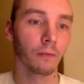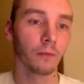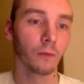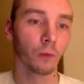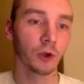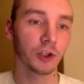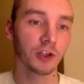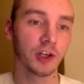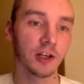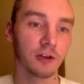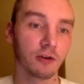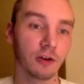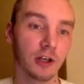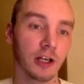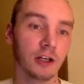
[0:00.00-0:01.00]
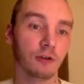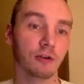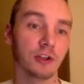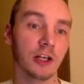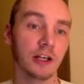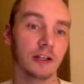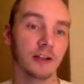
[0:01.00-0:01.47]
We're just
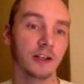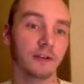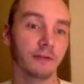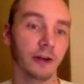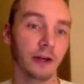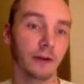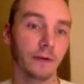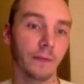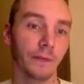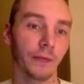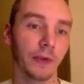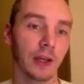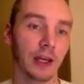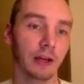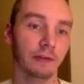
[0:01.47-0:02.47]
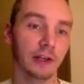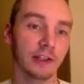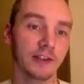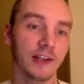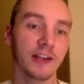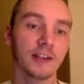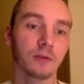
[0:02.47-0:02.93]
interested in this file, and if it
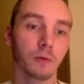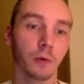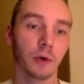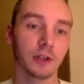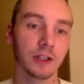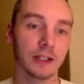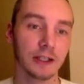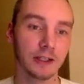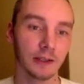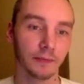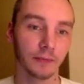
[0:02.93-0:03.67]
exists, we want to delete it.